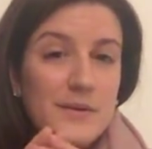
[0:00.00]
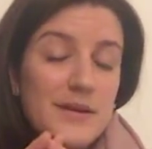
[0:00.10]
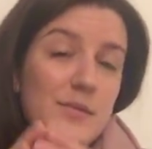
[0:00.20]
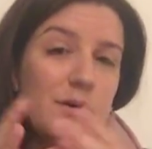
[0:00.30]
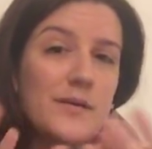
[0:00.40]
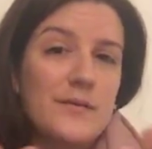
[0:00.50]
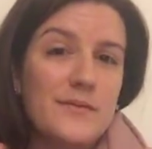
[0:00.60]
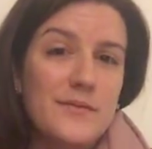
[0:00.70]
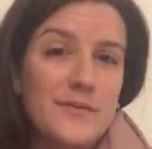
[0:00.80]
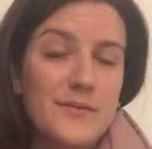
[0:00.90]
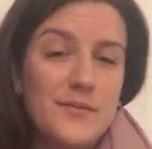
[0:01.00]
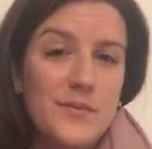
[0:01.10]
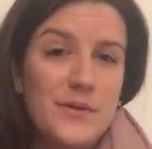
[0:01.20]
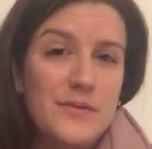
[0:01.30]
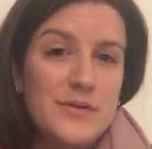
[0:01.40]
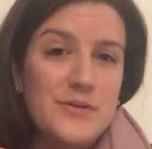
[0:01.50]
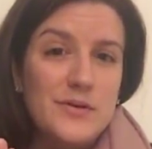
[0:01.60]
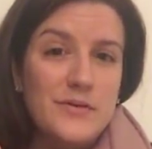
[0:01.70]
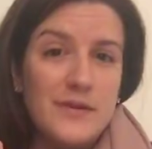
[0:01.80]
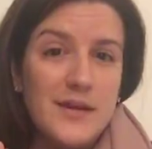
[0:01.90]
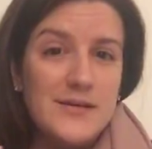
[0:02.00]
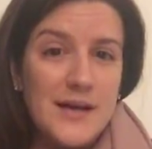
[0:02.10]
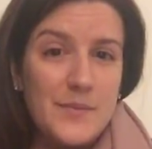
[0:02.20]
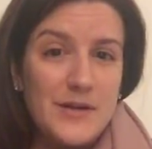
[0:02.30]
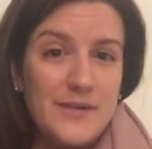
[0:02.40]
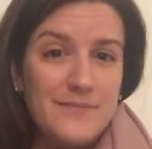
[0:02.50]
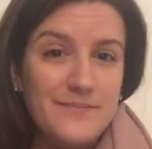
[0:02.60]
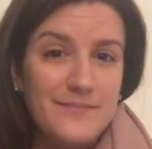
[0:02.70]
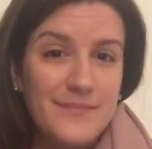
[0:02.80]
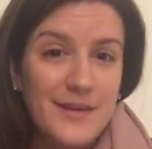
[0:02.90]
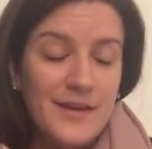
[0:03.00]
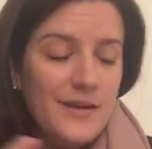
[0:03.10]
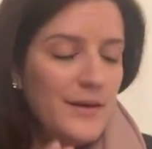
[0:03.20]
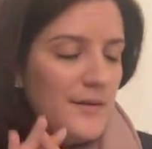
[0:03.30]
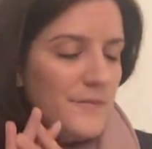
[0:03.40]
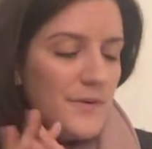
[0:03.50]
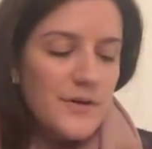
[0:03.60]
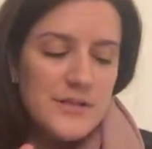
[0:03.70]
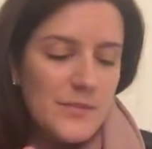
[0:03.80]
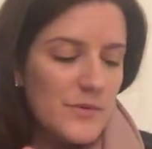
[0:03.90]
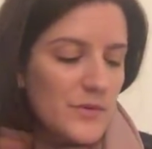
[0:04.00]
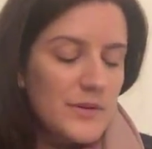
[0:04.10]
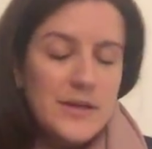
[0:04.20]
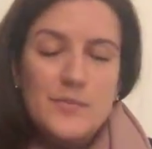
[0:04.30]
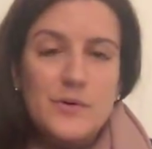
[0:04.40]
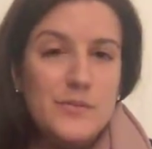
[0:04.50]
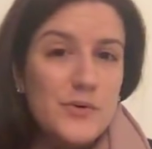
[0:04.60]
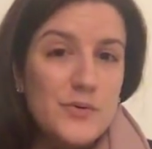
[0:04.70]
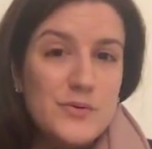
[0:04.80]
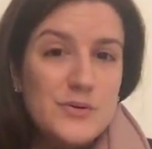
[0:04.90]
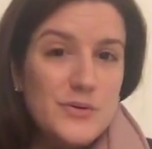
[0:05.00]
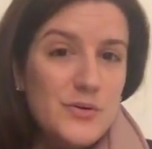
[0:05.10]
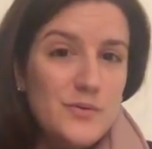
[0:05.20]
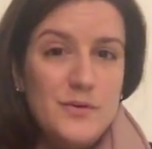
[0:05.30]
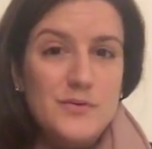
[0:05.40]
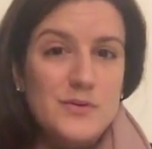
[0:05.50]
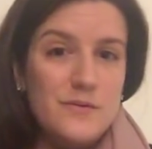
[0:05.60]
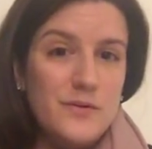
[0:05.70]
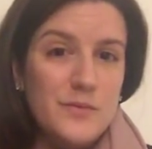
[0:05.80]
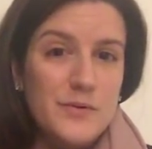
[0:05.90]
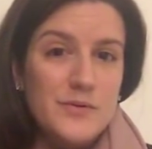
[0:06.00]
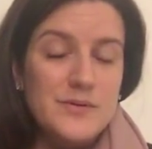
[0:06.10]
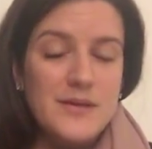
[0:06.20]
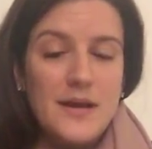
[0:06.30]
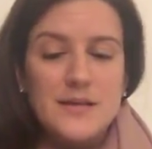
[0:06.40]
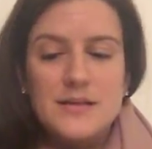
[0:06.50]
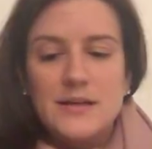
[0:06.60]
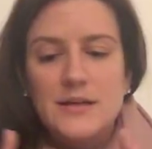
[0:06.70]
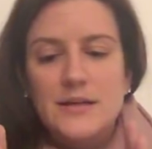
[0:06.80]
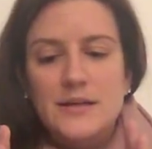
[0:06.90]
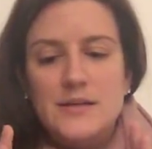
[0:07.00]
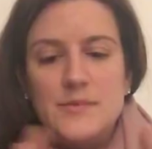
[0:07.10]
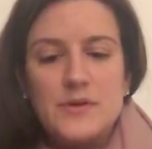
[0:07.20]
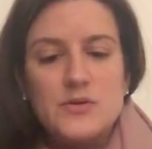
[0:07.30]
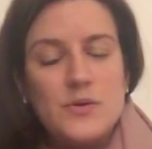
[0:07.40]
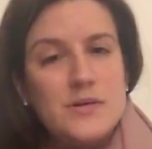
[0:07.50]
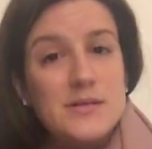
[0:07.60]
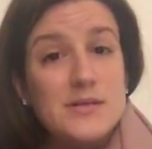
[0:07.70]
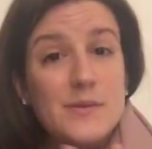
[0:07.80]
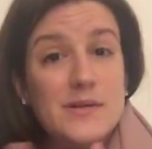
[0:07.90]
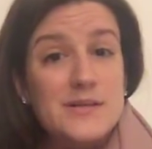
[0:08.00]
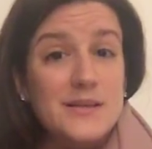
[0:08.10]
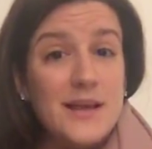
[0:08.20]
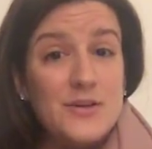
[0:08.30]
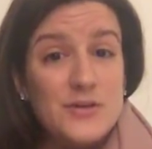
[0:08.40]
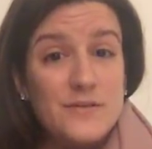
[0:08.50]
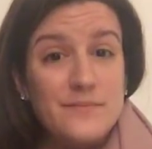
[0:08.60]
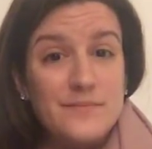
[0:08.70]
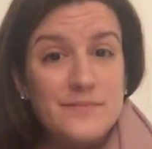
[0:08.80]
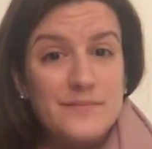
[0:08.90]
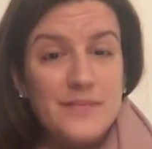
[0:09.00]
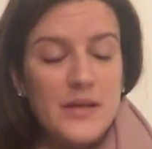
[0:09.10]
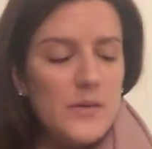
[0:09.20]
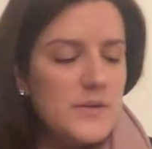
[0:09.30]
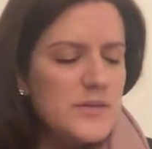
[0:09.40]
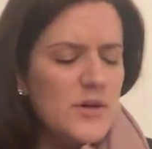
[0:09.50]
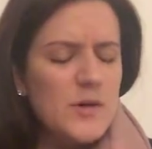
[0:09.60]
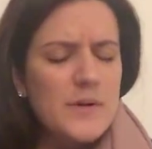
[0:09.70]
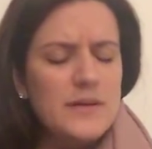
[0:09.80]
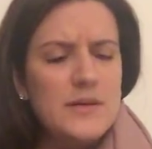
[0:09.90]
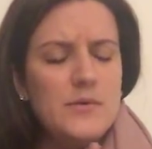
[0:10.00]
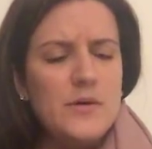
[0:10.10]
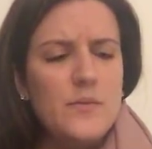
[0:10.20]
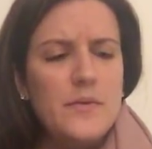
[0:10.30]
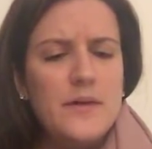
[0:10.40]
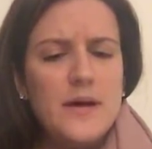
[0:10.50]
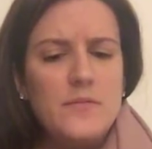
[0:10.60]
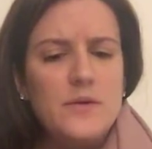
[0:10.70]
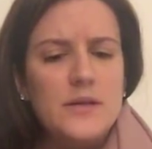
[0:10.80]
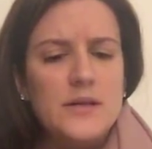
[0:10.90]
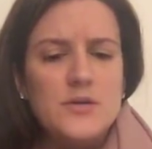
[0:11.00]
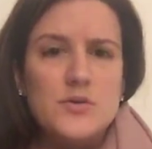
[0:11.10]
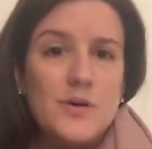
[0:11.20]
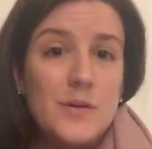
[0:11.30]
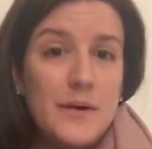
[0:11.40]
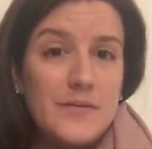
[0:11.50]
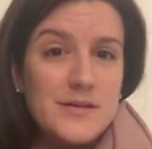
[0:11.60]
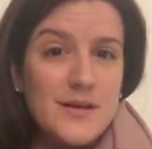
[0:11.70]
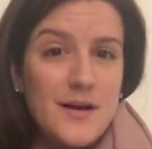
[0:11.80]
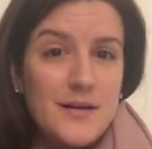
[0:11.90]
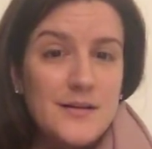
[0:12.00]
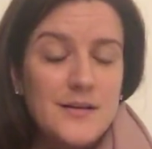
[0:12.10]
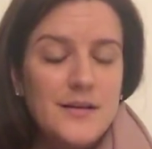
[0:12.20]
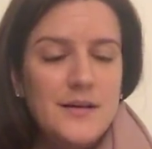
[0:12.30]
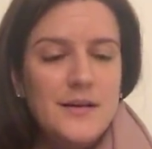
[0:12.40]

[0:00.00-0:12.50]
But Libra, we have these two different things happening. Very typical at Libra moons, new moons or full moons, that it's about choices, it's about selection. I always talk about Libra, and one thing I really enjoy about the sign,